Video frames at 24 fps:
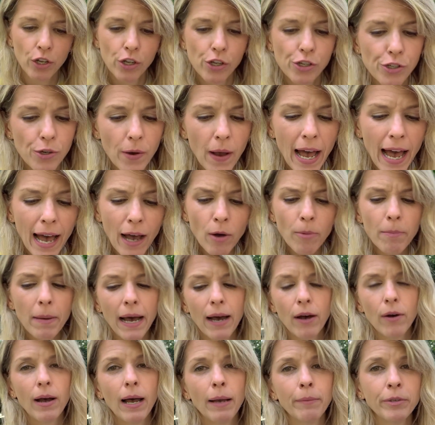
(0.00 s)
So how
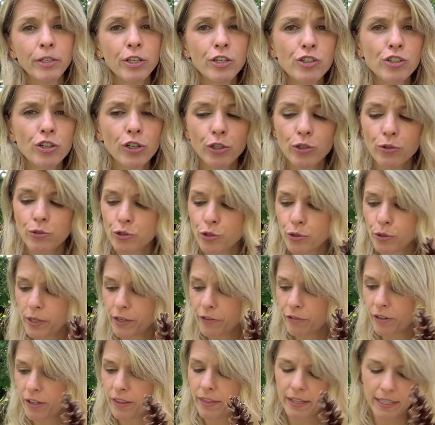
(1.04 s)
about, I'm going to show you two
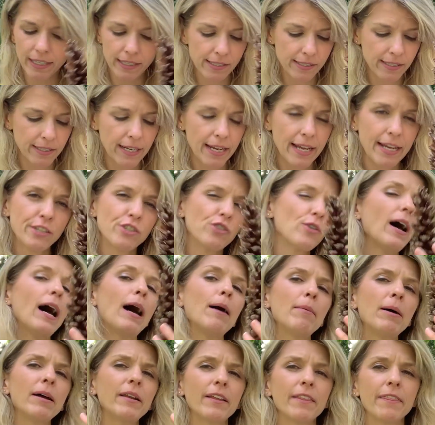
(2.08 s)
different things today. So how
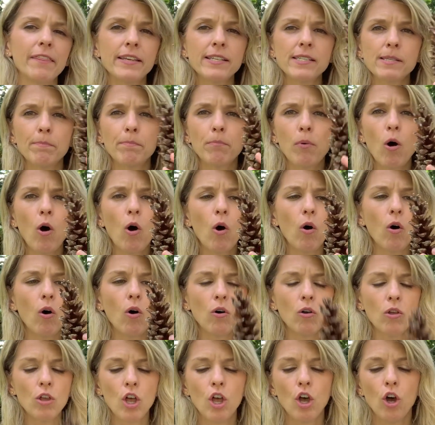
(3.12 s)
about in this
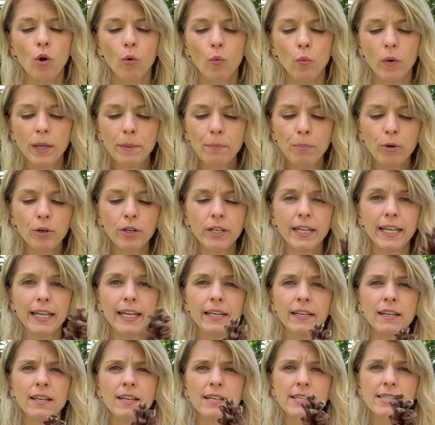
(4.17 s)
bowl, we put
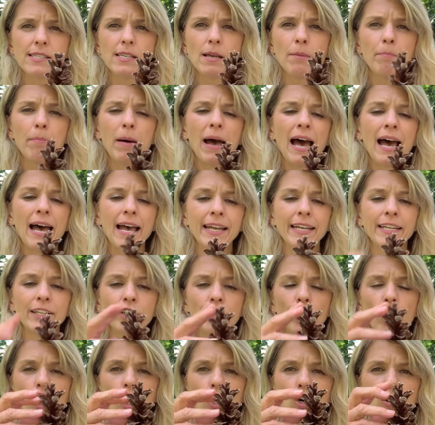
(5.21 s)
in some pine
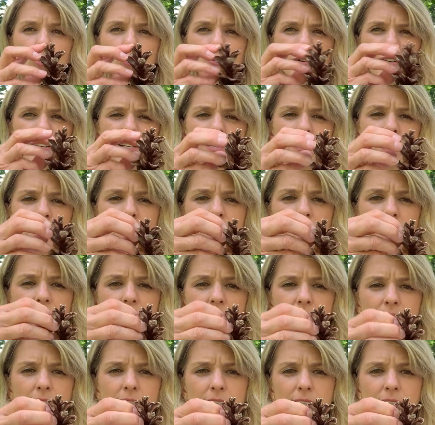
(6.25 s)
cone
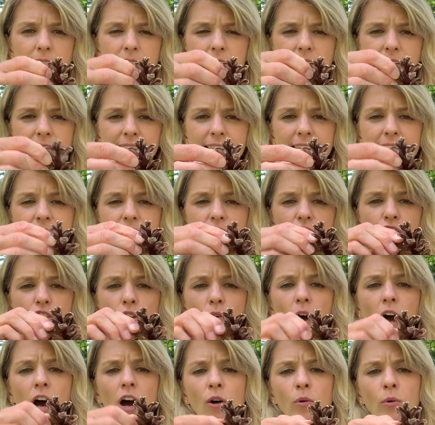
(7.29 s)
seeds. So
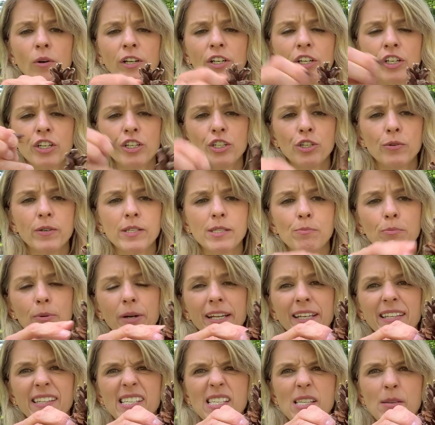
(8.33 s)
all we're going to do is
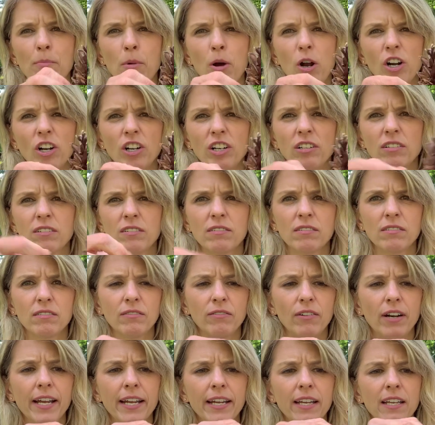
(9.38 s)
break this apart,
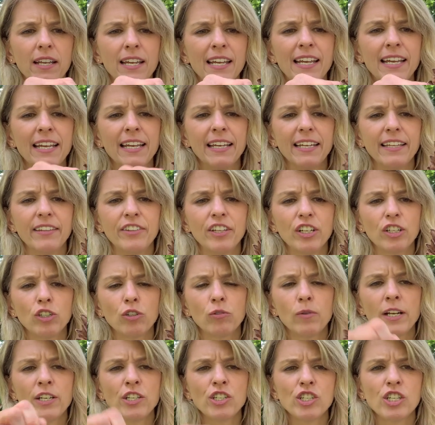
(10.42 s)
right? They're
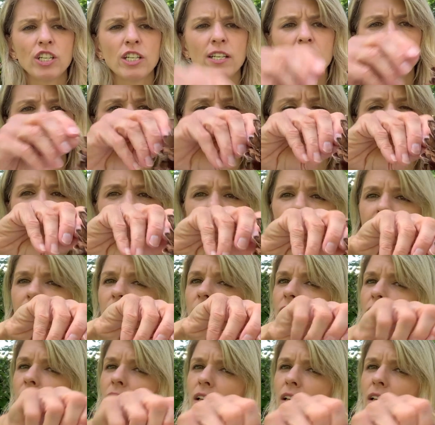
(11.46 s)
crunchy. Can you hear it?